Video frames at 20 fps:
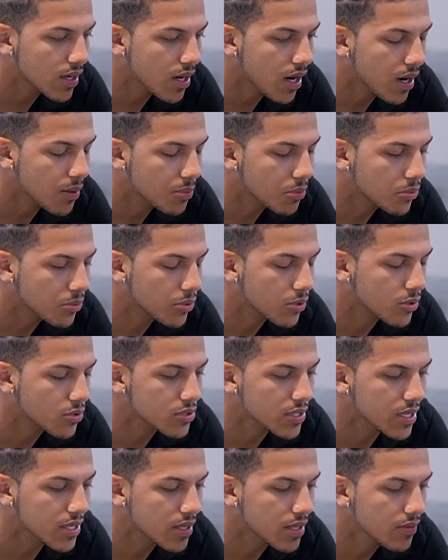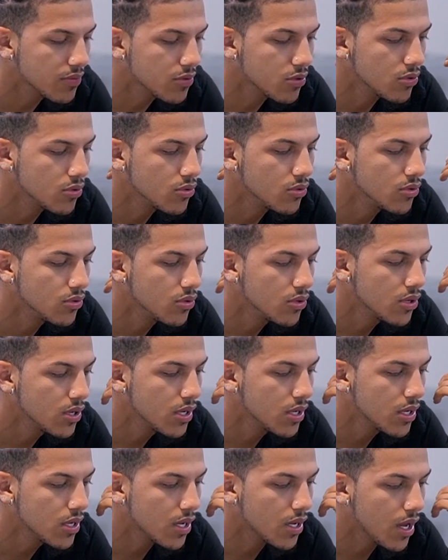I proposed, I give you
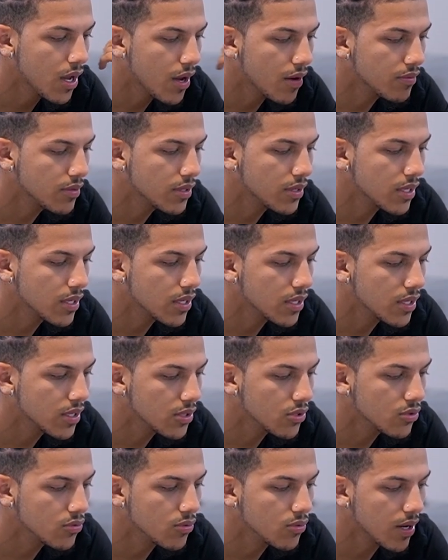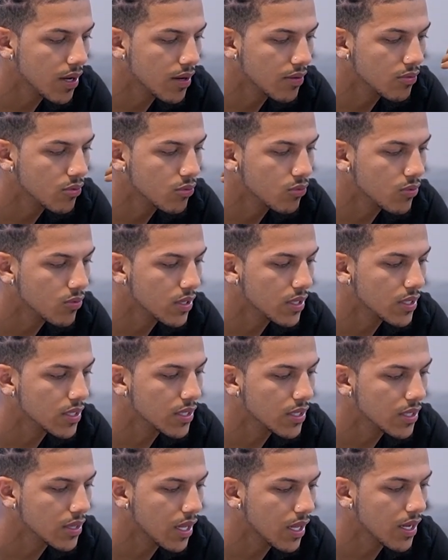everything you ever
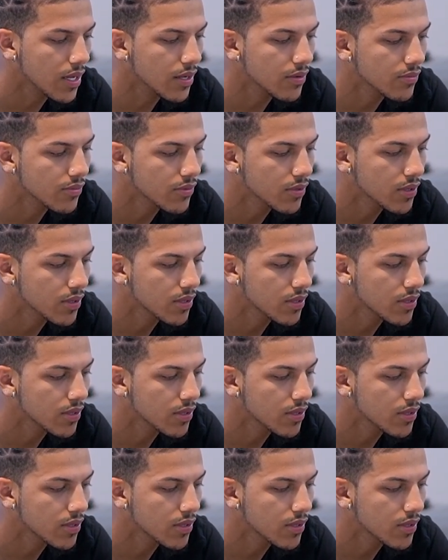wanted in life.